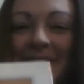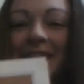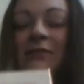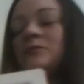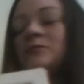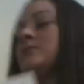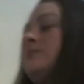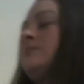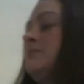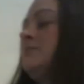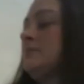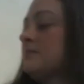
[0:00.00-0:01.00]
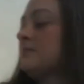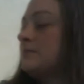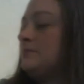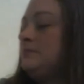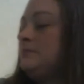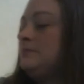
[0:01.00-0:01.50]

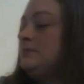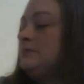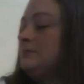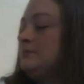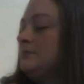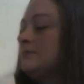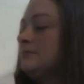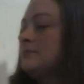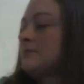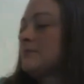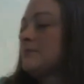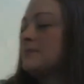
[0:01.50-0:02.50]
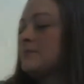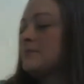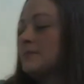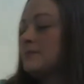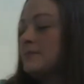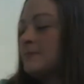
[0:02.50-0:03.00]

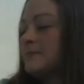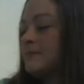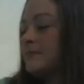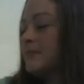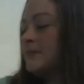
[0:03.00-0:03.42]
Nobody speaks.